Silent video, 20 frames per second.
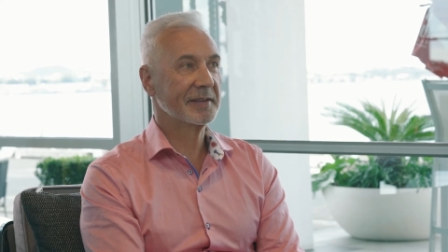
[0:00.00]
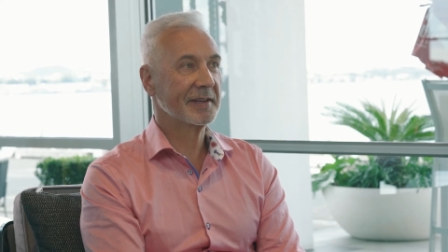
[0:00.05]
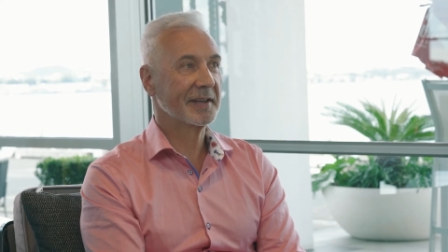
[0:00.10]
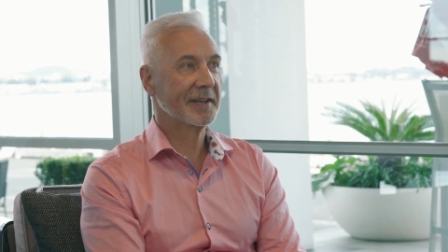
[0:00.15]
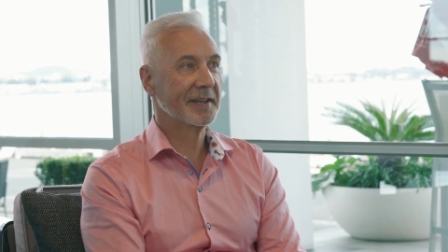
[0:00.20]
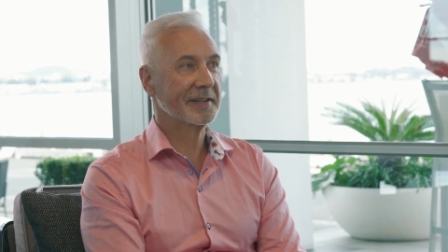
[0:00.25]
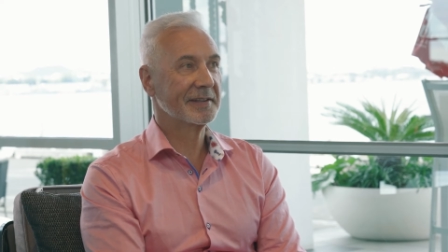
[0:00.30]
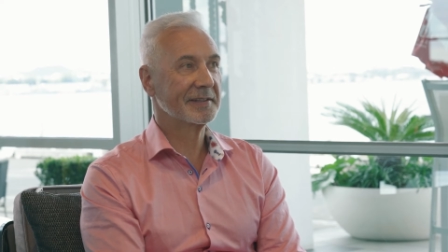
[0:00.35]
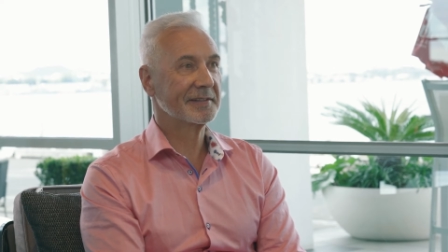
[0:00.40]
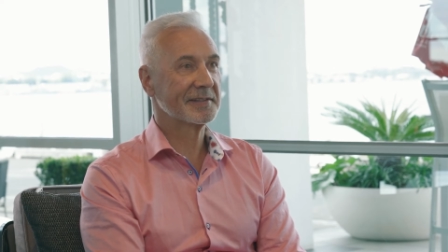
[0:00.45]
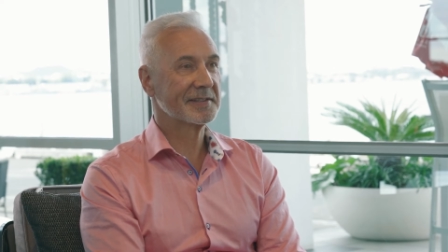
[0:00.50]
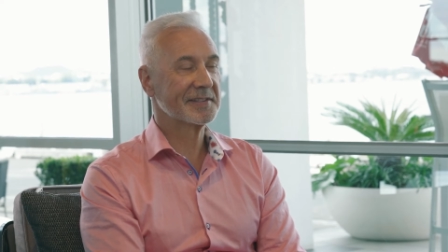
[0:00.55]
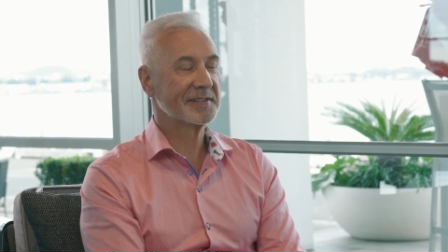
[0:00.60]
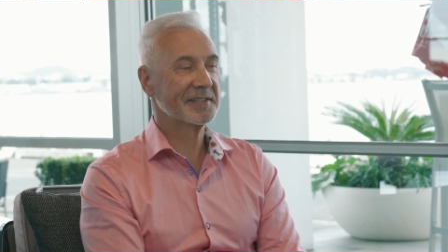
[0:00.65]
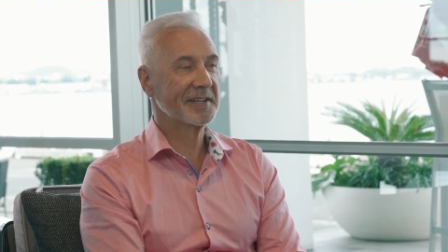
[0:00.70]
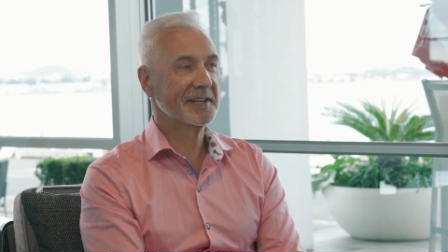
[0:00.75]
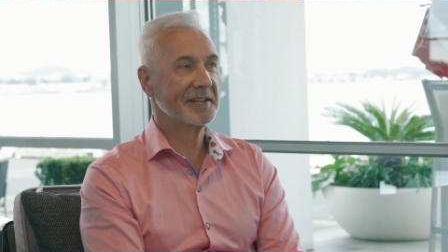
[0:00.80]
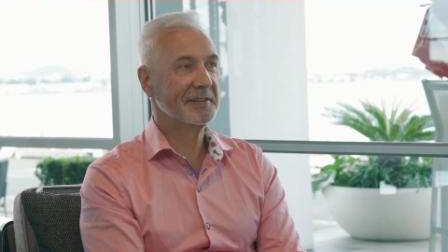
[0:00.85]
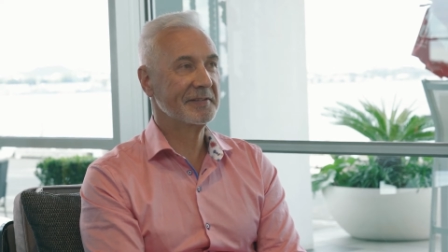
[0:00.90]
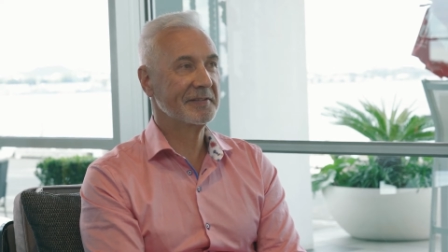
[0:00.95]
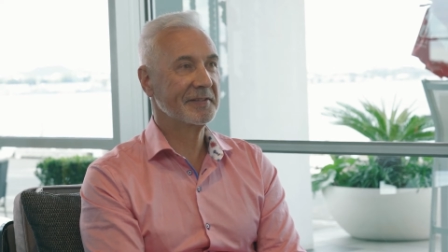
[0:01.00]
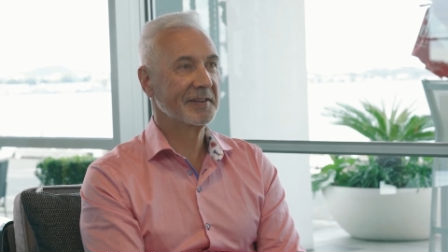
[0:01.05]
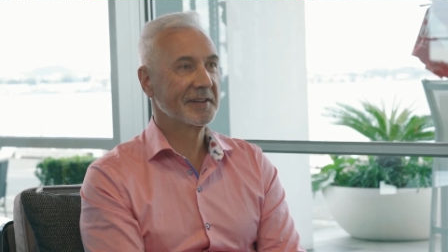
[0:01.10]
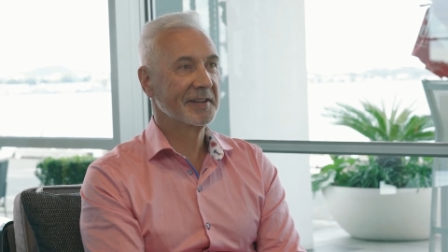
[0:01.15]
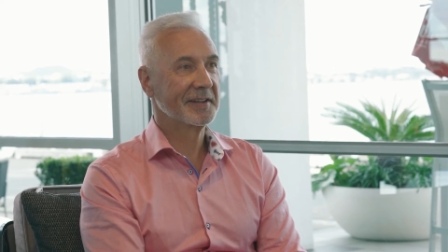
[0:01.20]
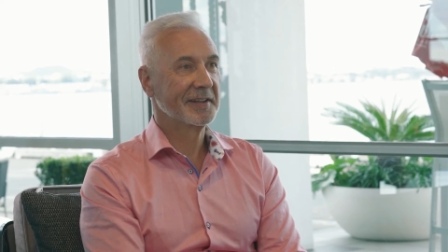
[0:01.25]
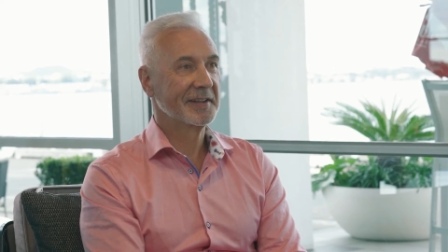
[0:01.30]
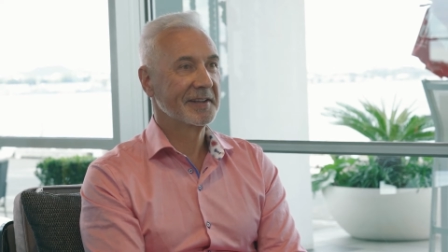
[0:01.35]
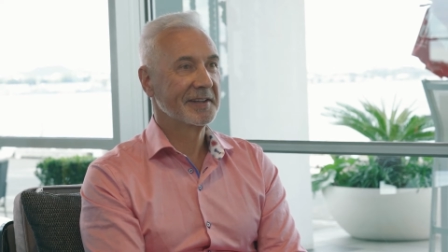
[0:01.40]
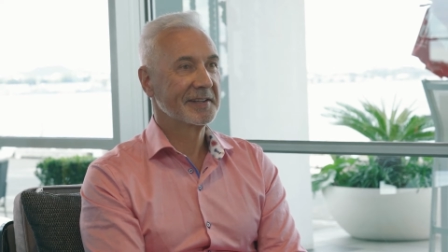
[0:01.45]
and Steve
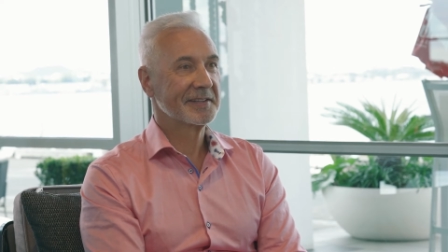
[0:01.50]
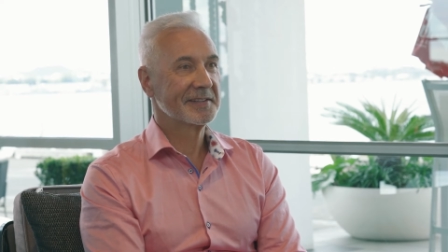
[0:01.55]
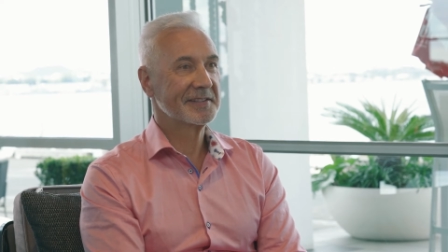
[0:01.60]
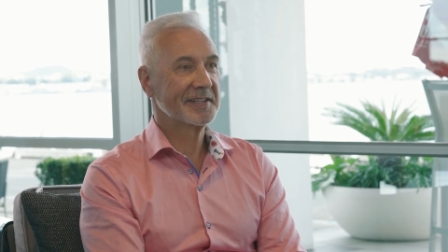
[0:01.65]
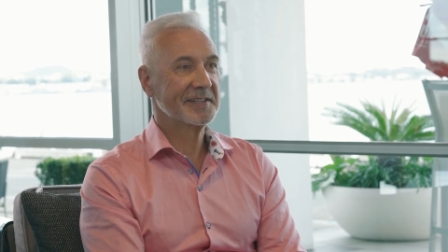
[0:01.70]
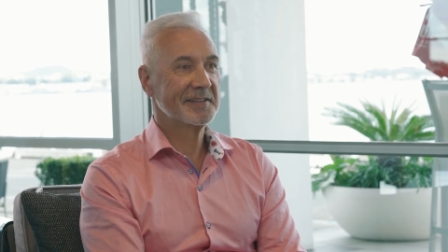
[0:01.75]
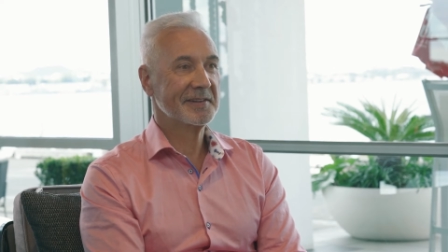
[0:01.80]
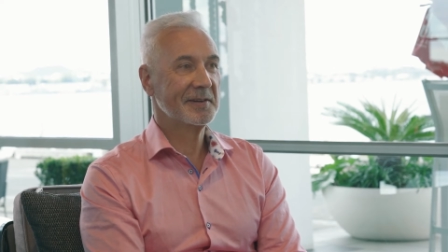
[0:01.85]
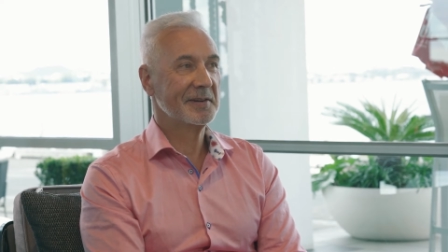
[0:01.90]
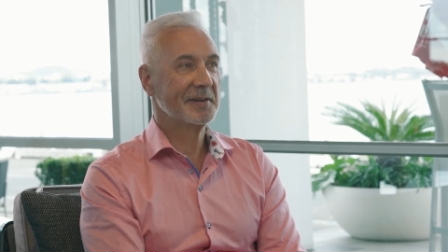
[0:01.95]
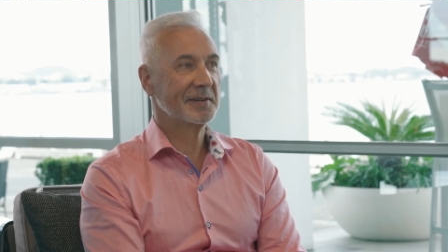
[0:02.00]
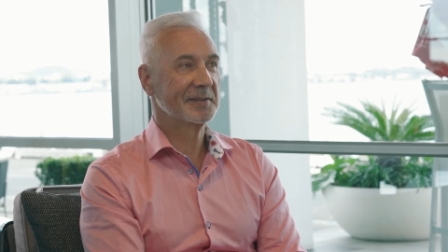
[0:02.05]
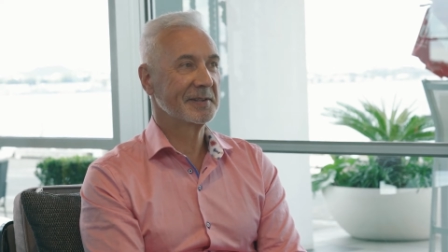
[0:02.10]
said, oh,